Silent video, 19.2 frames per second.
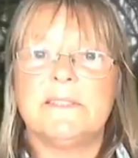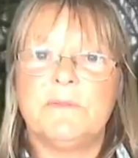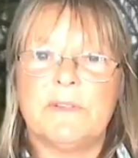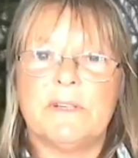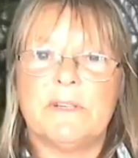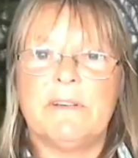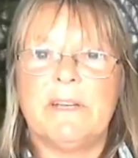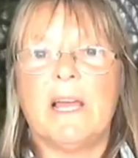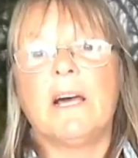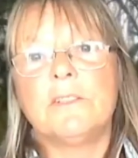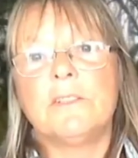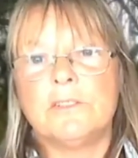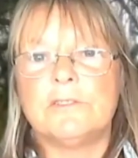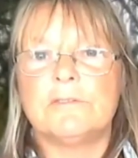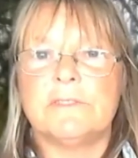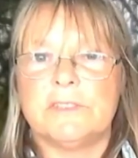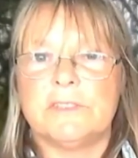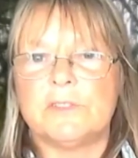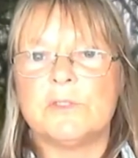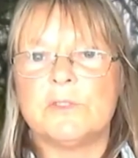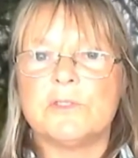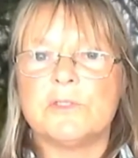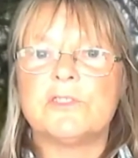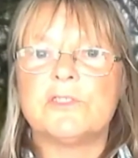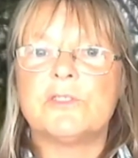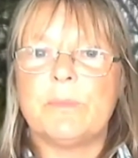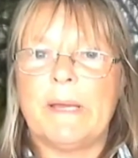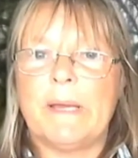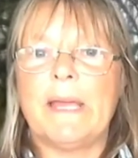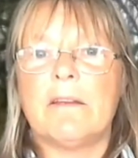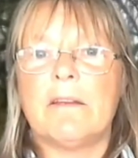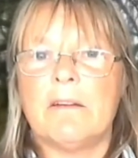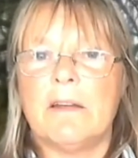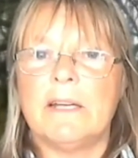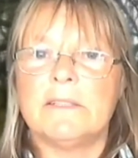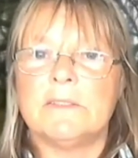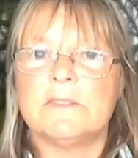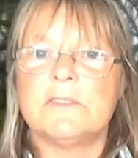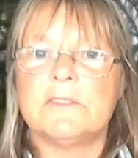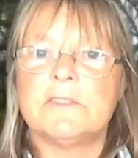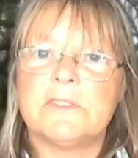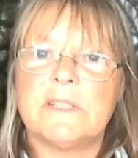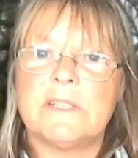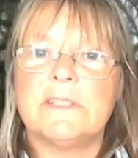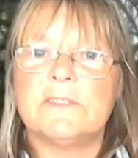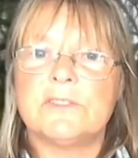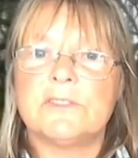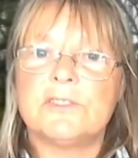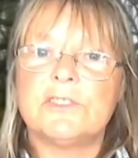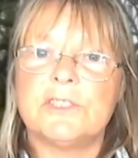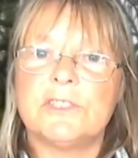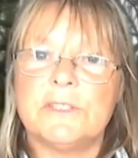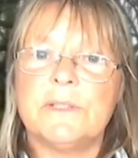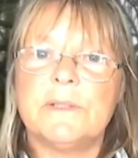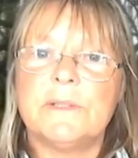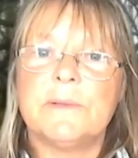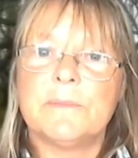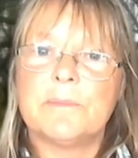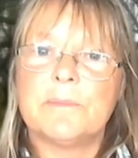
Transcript: in very under-resourced backgrounds. That's true.